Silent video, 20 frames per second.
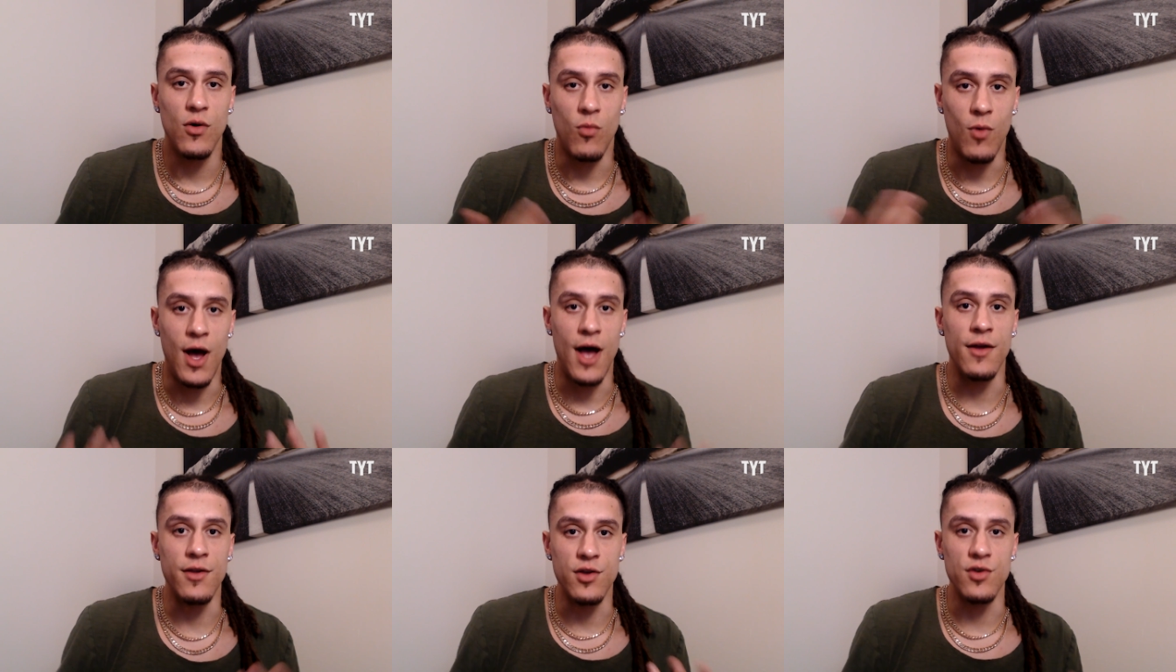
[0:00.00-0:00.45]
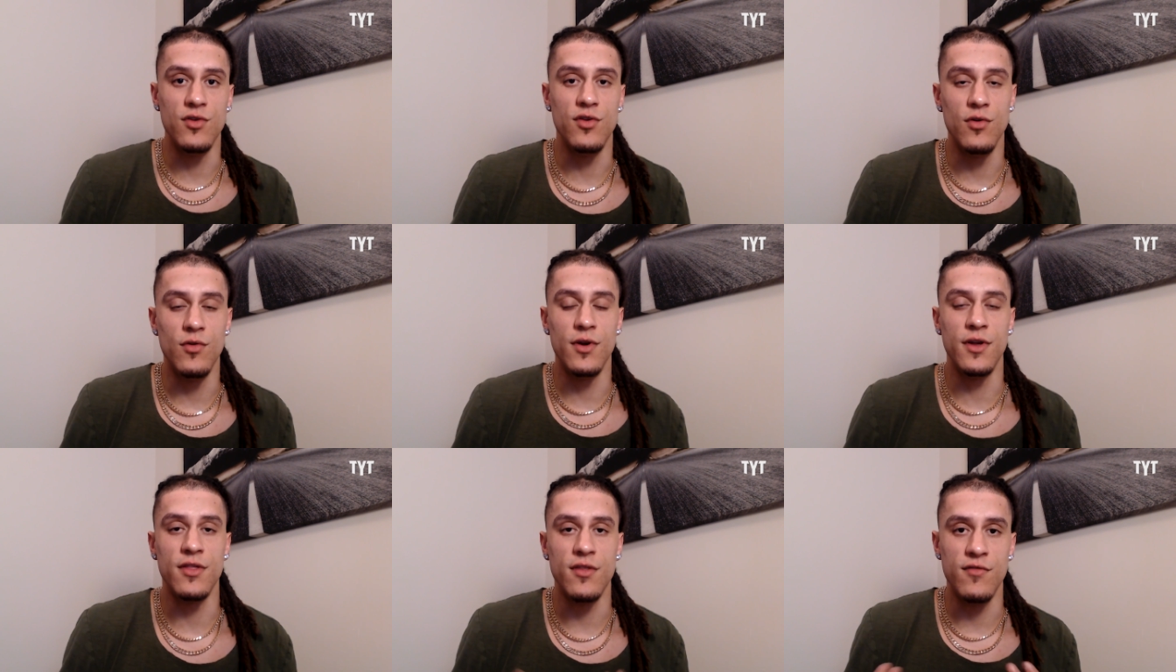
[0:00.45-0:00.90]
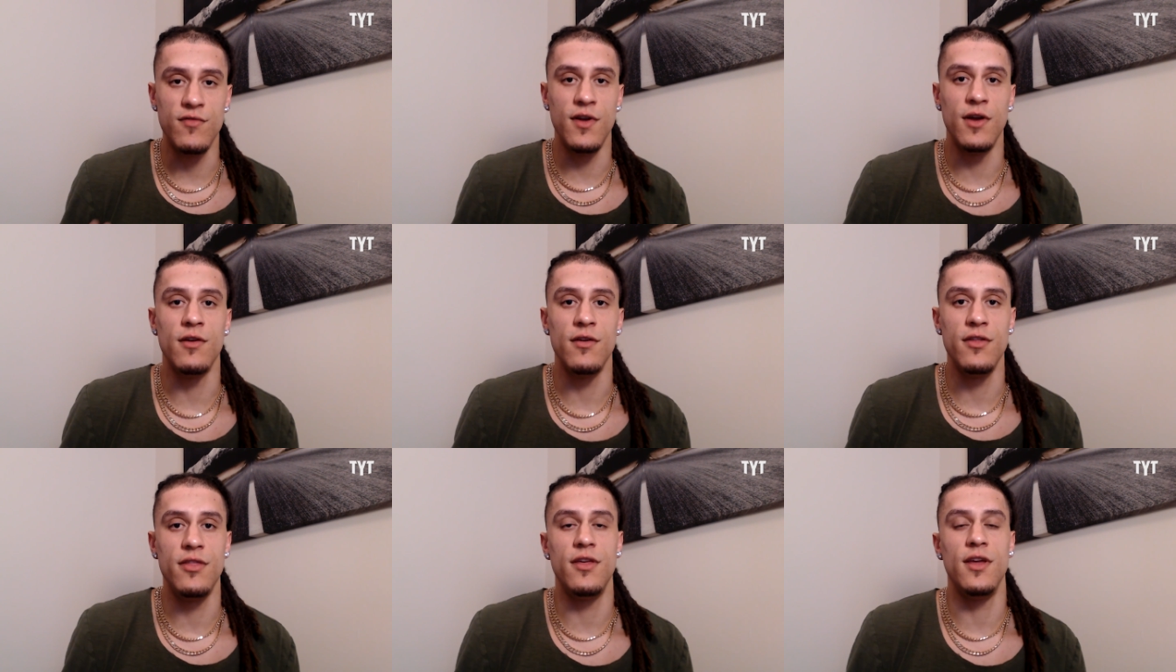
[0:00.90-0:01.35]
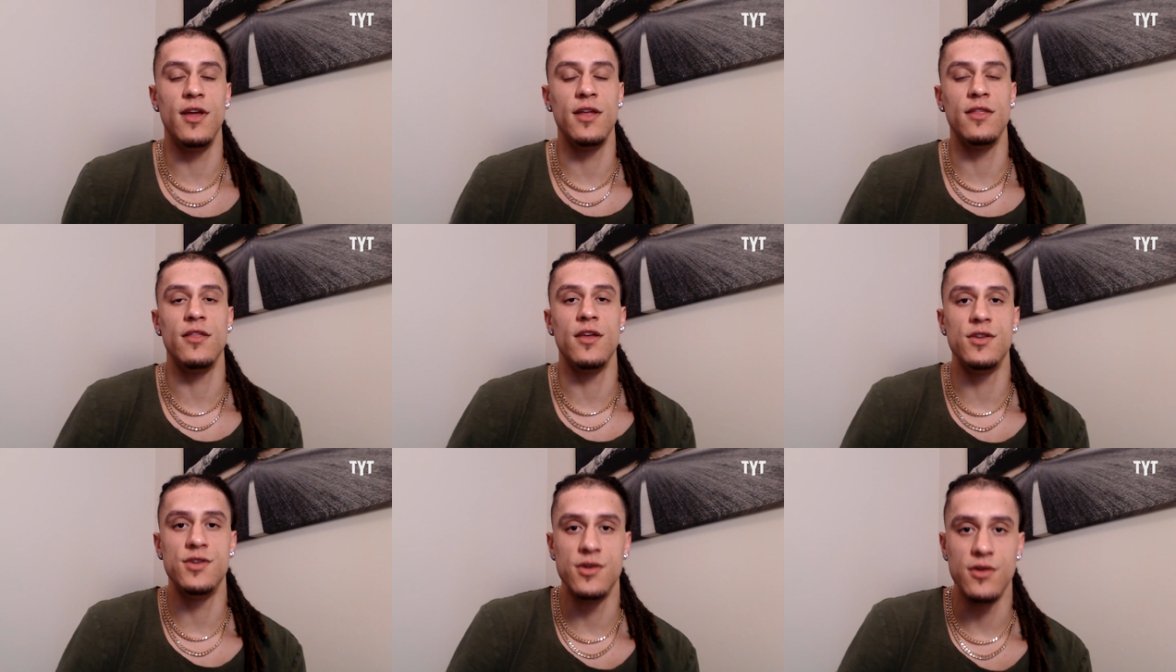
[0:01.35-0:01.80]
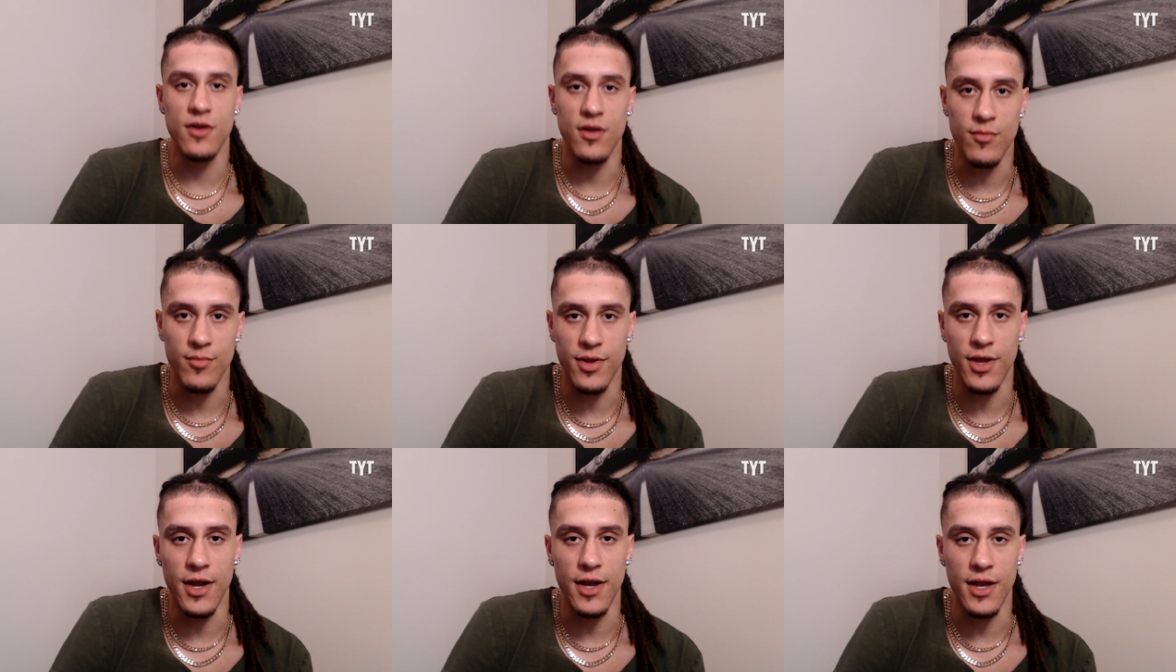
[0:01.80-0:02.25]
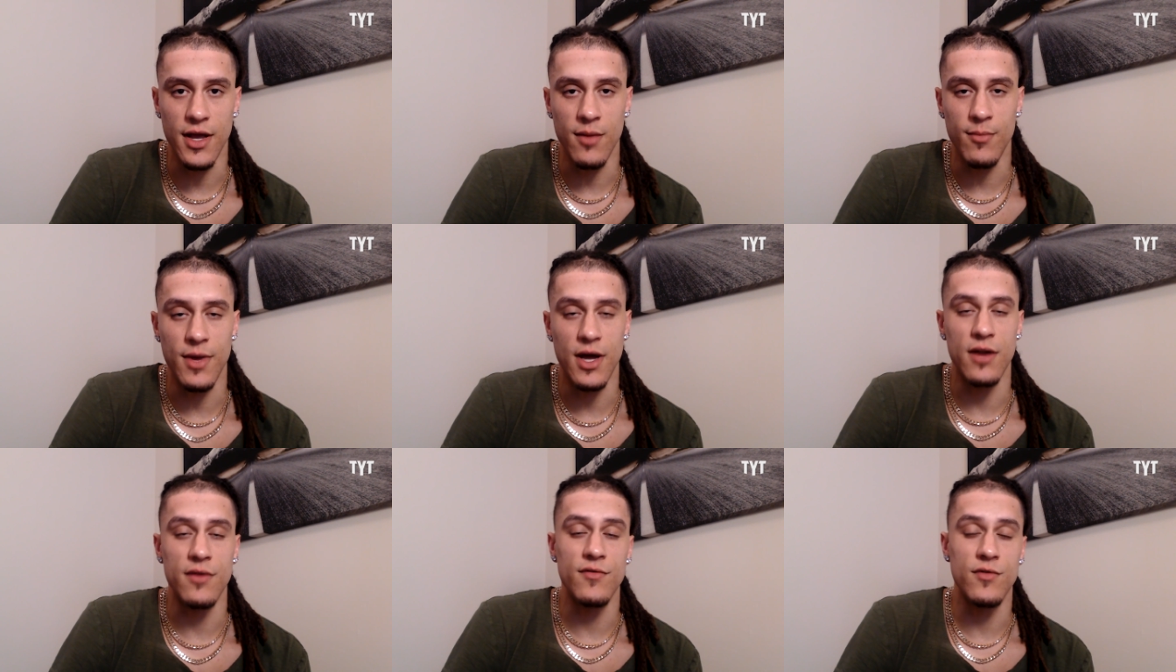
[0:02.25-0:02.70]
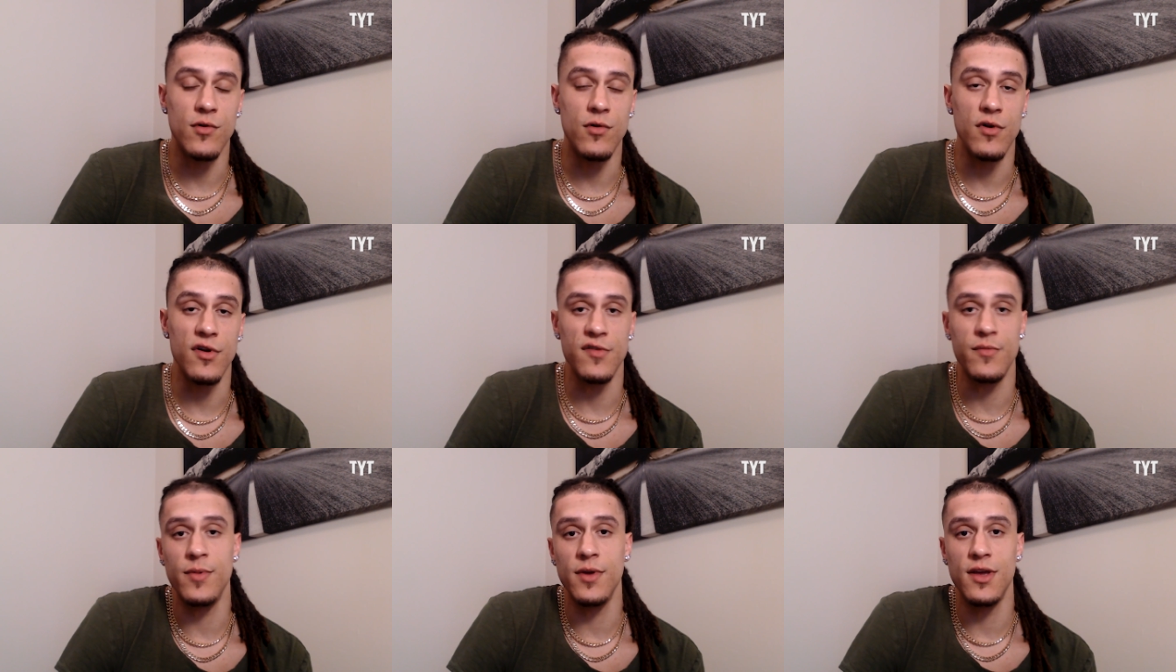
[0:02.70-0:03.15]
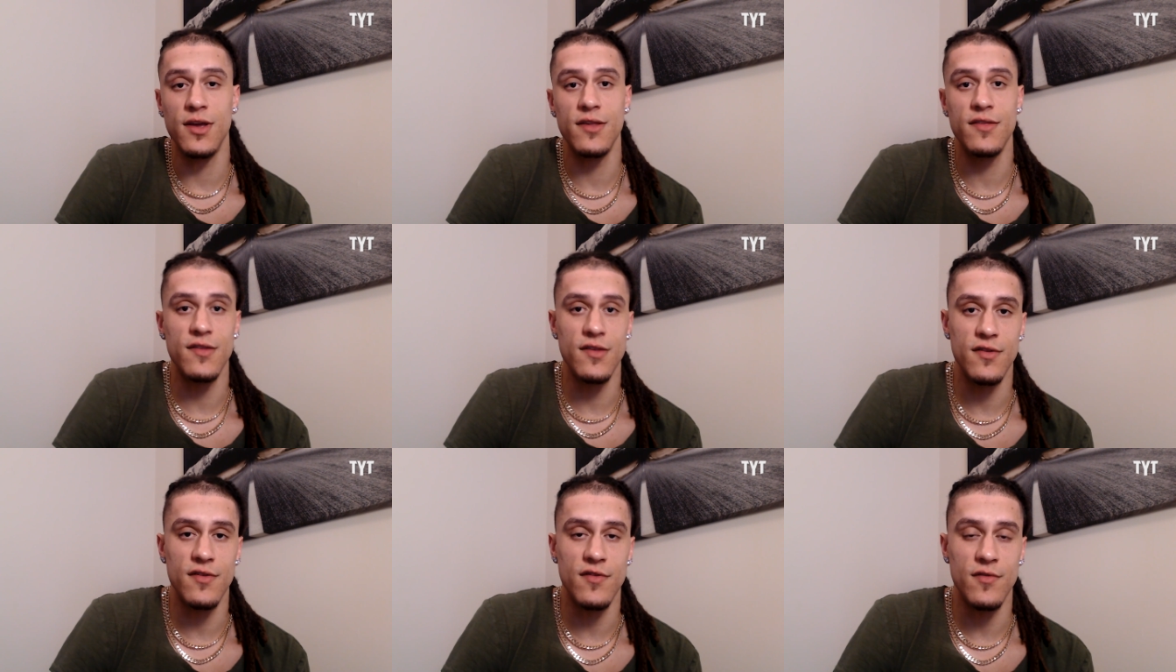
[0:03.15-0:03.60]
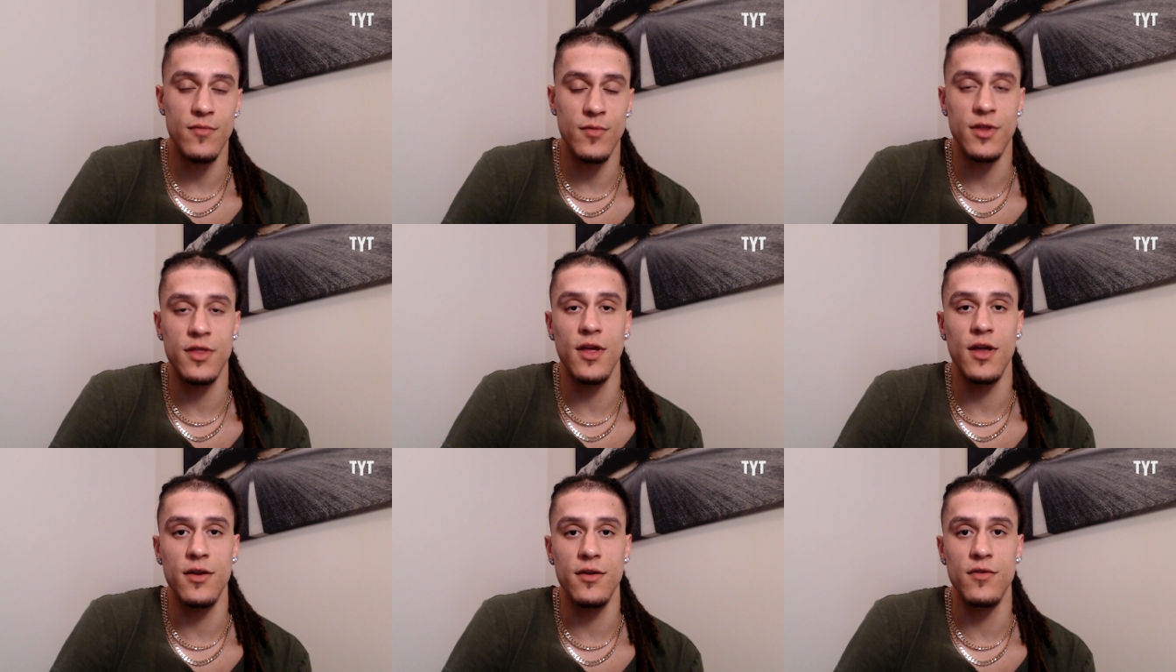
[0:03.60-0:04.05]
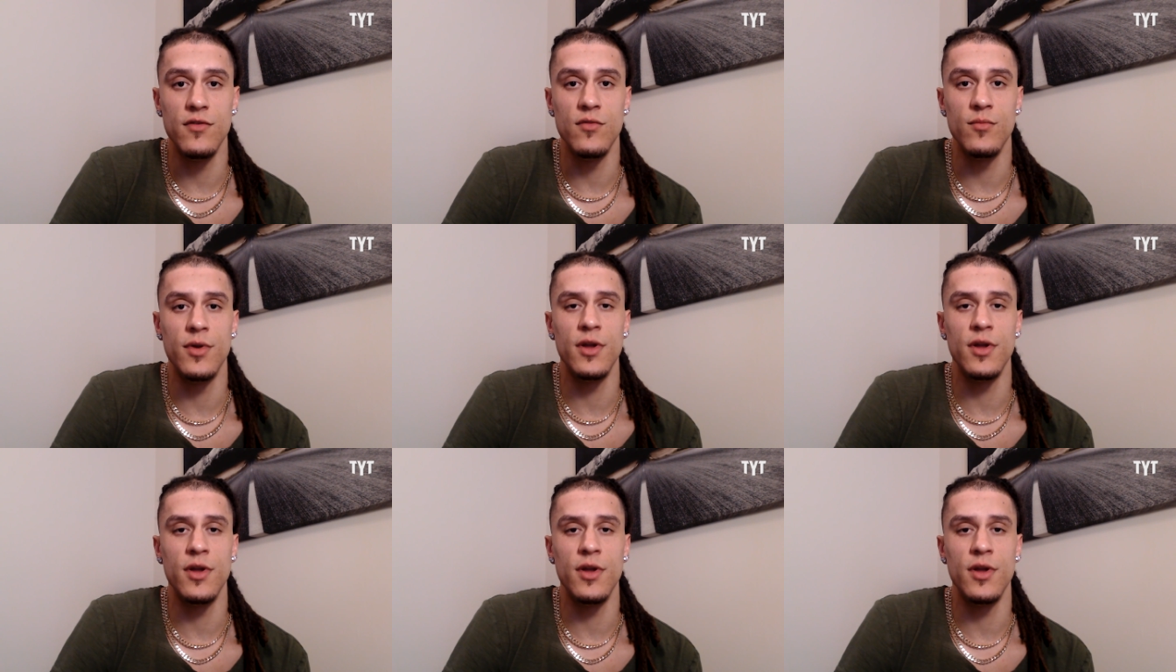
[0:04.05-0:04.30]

while you're doing the very thing that you're complaining about, of course, because this is what they do.